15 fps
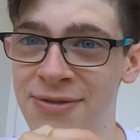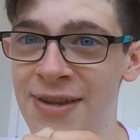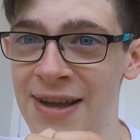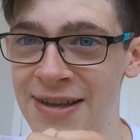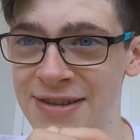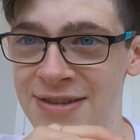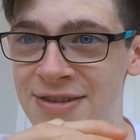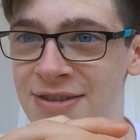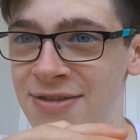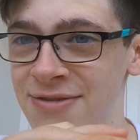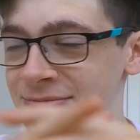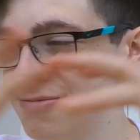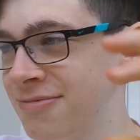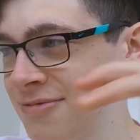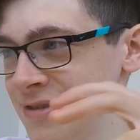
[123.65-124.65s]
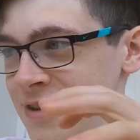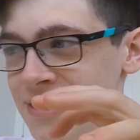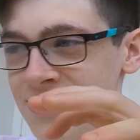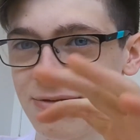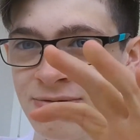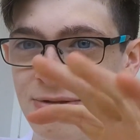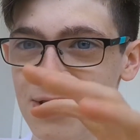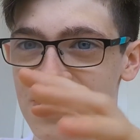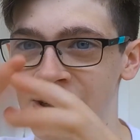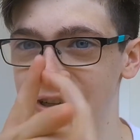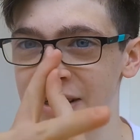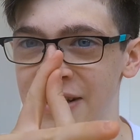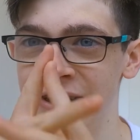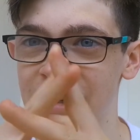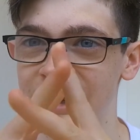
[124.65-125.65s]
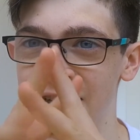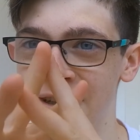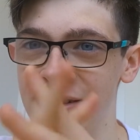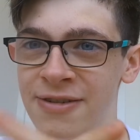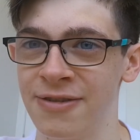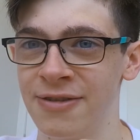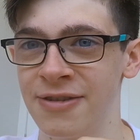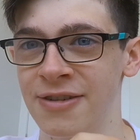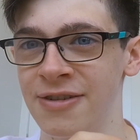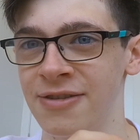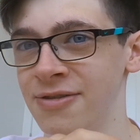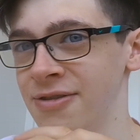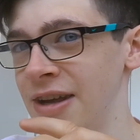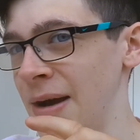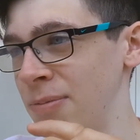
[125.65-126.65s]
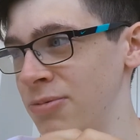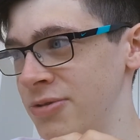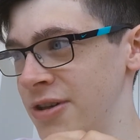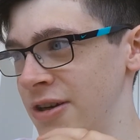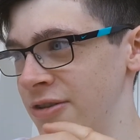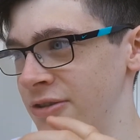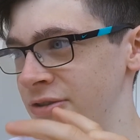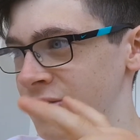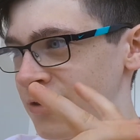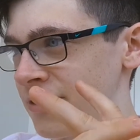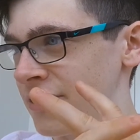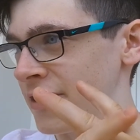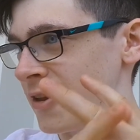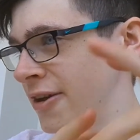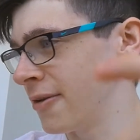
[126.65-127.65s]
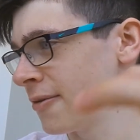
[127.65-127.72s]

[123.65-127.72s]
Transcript: That's really in Apple territory there.